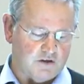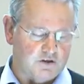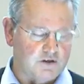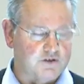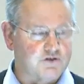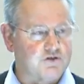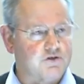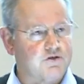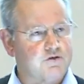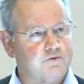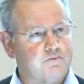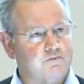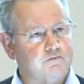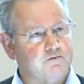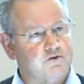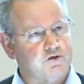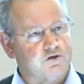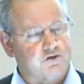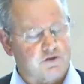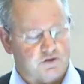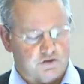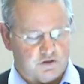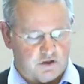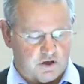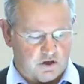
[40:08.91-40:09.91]
And this
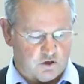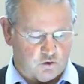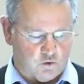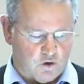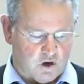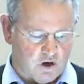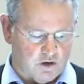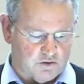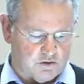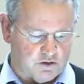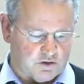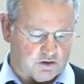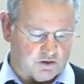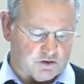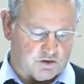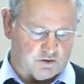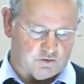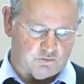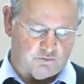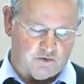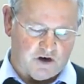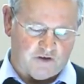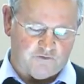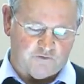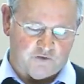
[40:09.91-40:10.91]
is a quote
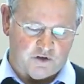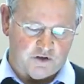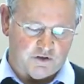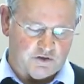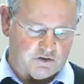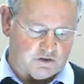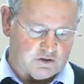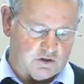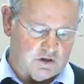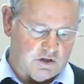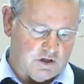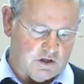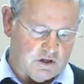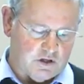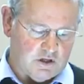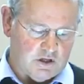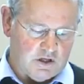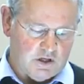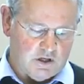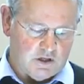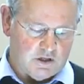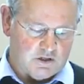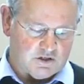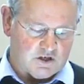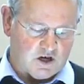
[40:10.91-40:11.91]
that's referenced
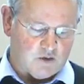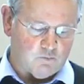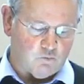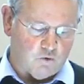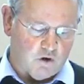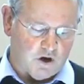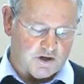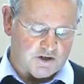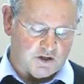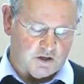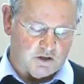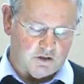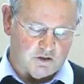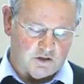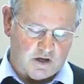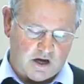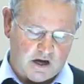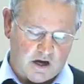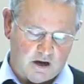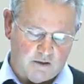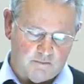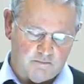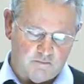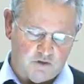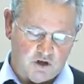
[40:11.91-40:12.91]
somewhat in
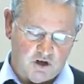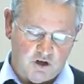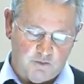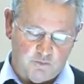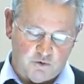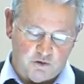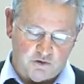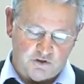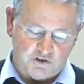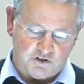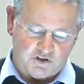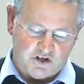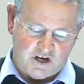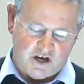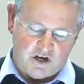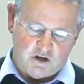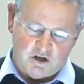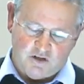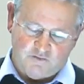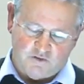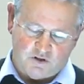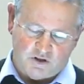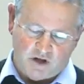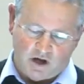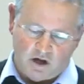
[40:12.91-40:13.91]
Hebrews
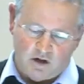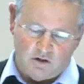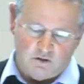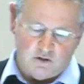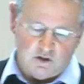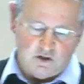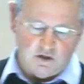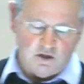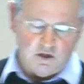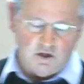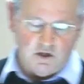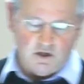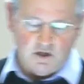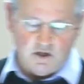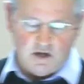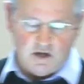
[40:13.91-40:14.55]
10, even though